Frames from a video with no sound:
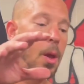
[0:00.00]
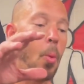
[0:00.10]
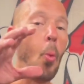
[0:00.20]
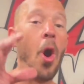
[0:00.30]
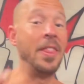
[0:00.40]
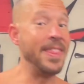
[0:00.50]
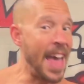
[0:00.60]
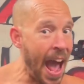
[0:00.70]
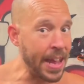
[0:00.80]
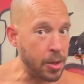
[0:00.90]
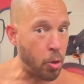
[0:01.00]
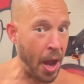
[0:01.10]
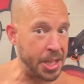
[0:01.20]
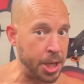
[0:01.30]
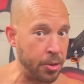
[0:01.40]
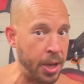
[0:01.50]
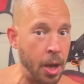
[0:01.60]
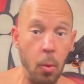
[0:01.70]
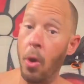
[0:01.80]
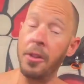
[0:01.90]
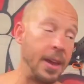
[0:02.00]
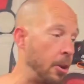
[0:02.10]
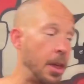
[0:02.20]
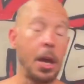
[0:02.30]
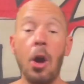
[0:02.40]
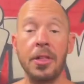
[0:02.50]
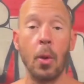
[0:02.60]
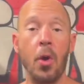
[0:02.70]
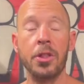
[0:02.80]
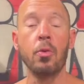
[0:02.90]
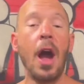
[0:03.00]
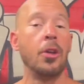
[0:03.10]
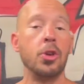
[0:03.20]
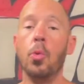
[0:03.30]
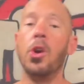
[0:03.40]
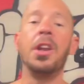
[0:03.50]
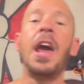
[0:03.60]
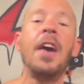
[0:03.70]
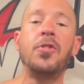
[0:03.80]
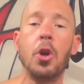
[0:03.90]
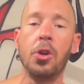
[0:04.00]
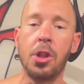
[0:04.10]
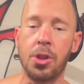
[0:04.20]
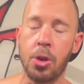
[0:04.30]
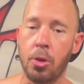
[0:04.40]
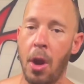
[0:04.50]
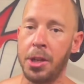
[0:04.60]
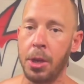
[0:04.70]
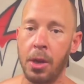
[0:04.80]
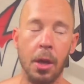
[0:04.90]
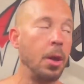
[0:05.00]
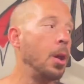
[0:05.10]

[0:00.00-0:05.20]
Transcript: won that criteria, well, there they go. They won the round. You wouldn't have to go to the third criteria.